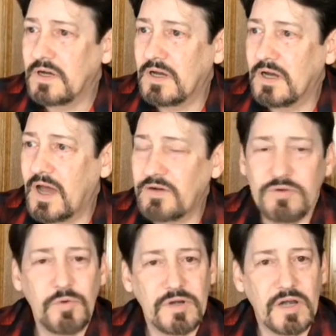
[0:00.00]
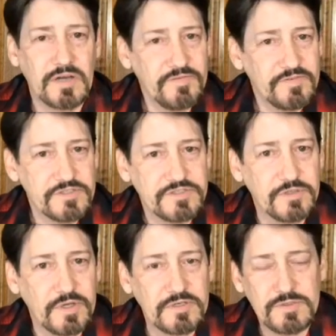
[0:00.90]
I don't know what our governor's
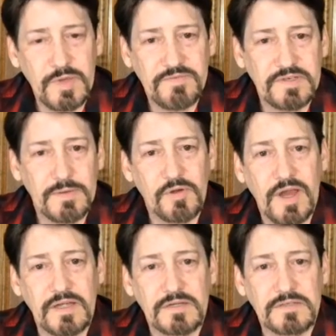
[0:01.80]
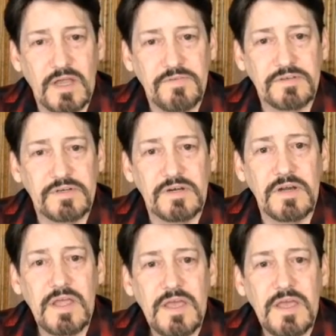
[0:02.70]
doing, because we have a Democrat governor,